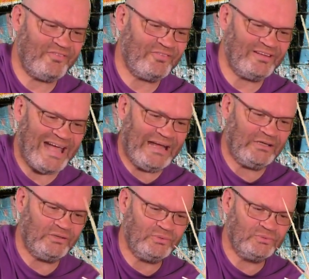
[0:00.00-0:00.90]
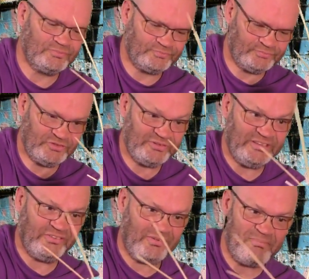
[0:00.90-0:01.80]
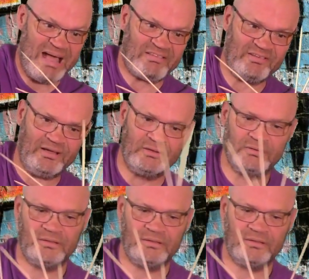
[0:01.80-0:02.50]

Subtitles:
different angle. So it doesn't matter.